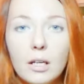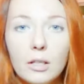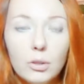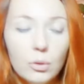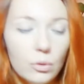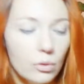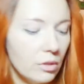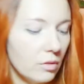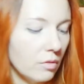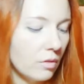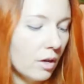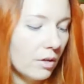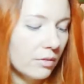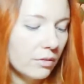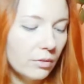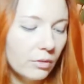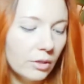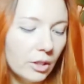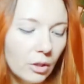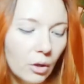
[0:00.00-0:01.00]
I use. There are
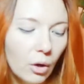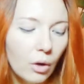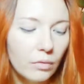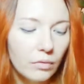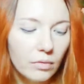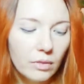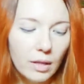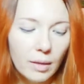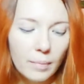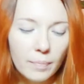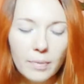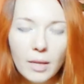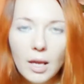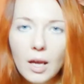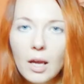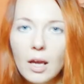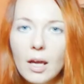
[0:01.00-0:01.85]
3 of them